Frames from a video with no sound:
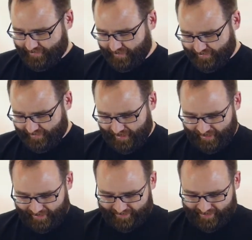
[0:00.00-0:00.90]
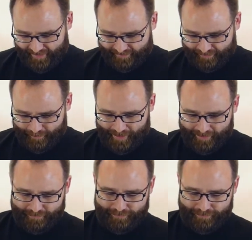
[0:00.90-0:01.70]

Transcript: Doesn't take an excessive amount of